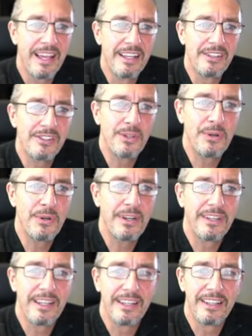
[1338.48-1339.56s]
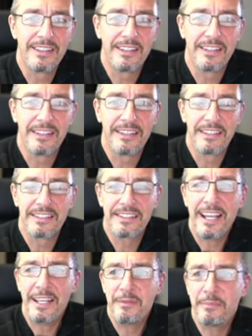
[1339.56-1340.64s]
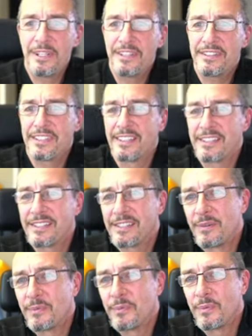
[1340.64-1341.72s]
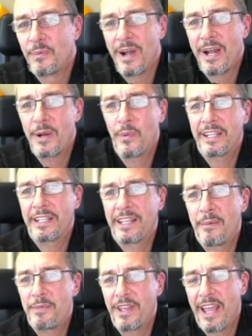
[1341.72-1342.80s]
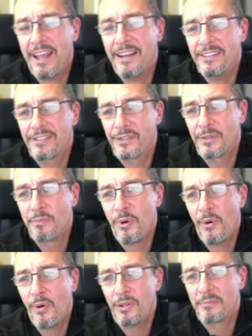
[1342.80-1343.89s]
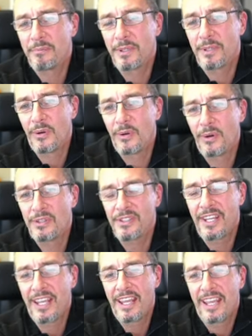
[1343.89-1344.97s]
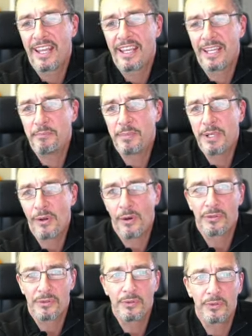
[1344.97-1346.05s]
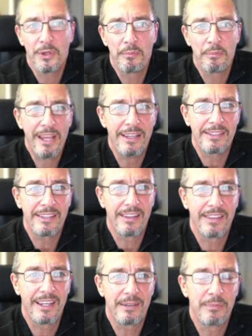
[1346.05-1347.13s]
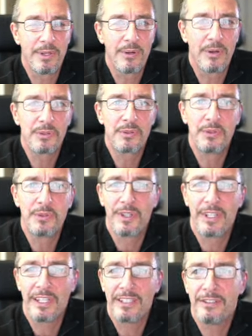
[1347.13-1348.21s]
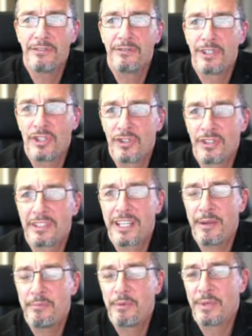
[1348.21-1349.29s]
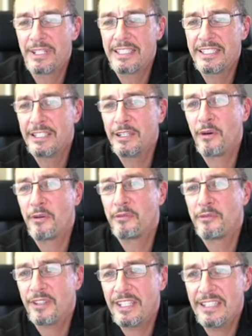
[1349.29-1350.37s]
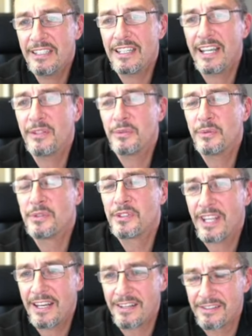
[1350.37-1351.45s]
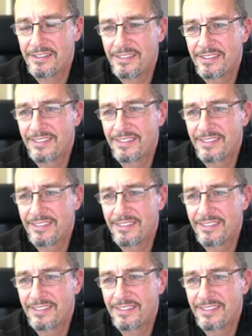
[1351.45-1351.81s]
So the second piece is why waking up the hands is so important, because it belongs to your base, and that belongs to your individual capability of feel and to sense.